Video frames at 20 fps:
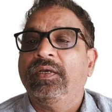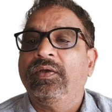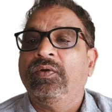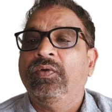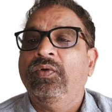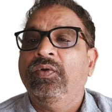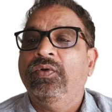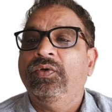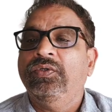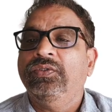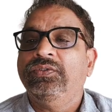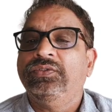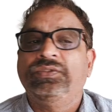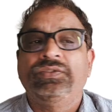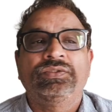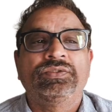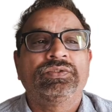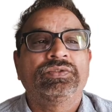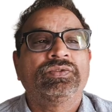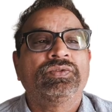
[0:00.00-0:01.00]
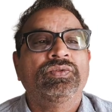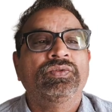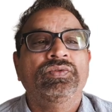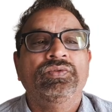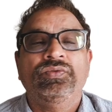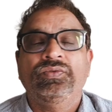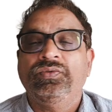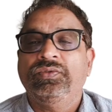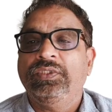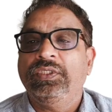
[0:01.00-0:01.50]
goes
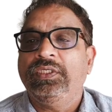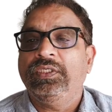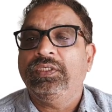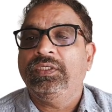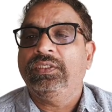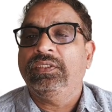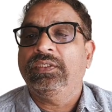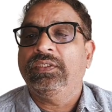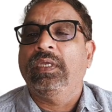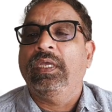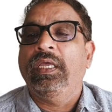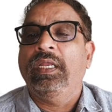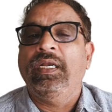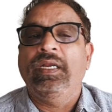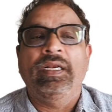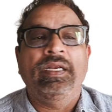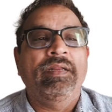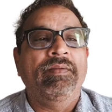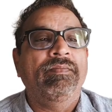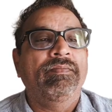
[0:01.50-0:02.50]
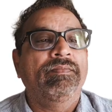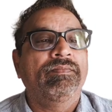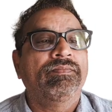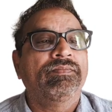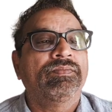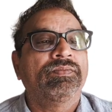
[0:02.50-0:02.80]
through the LLM.